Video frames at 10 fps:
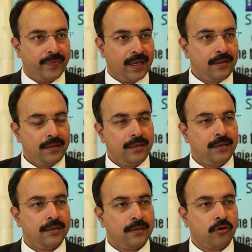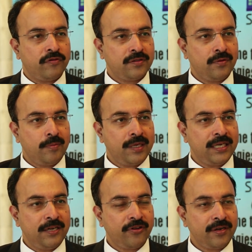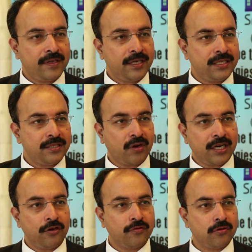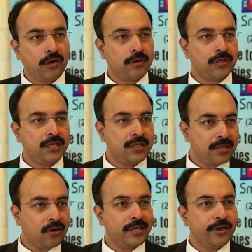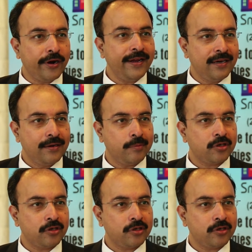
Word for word: then the office will be indifferent whether it is in one end of Gurgaon or in Noida,